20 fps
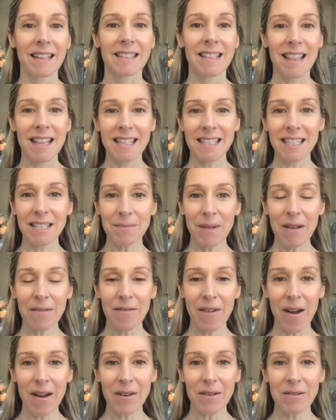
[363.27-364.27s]
So this is my
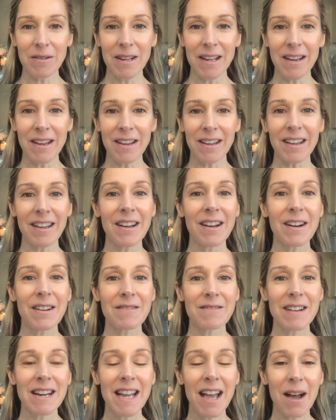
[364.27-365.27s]
final look.
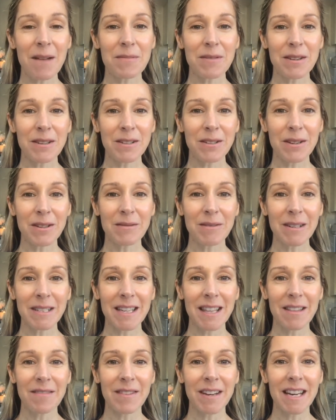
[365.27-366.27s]
I really hope you enjoyed
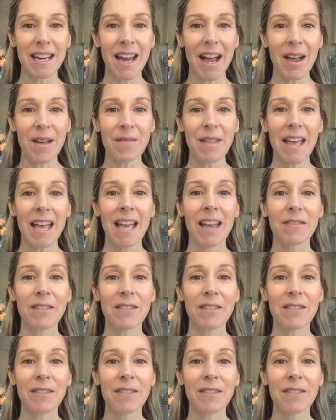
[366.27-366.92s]
watching the video.